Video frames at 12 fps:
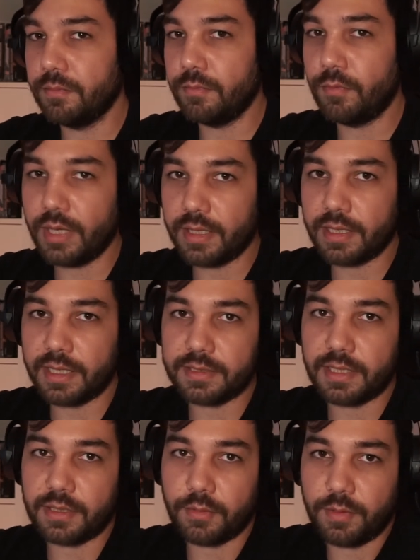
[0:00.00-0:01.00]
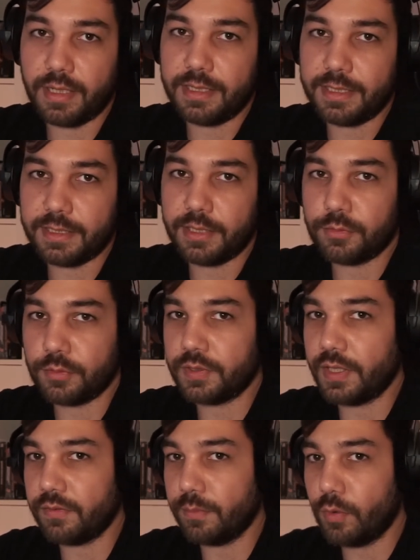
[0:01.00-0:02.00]
realized that I really needed to
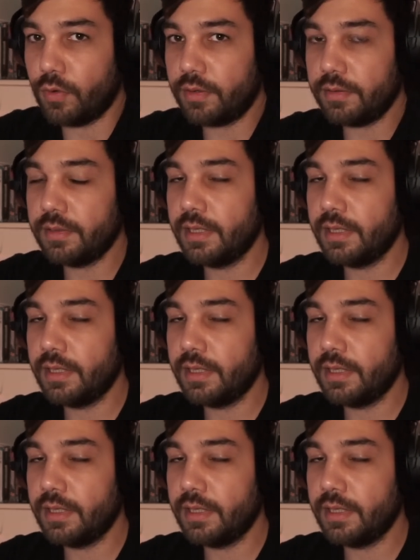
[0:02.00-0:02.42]
save more,